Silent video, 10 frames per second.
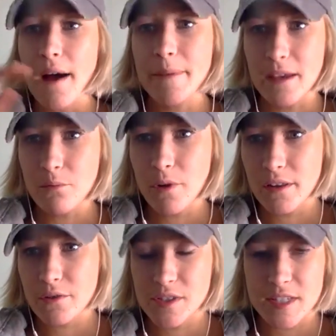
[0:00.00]
in one
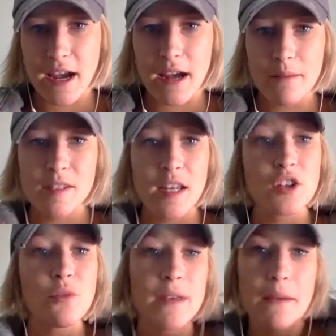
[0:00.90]
of those tabs, and
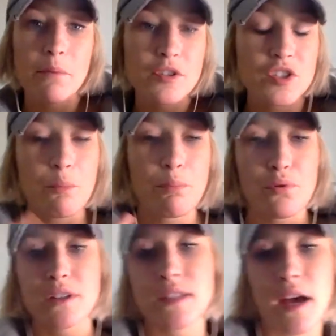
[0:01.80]
you'll be able to
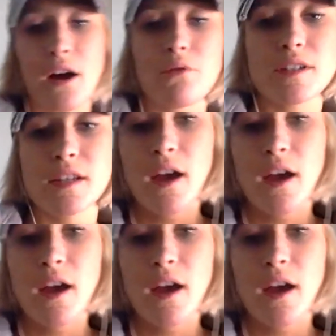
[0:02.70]
print out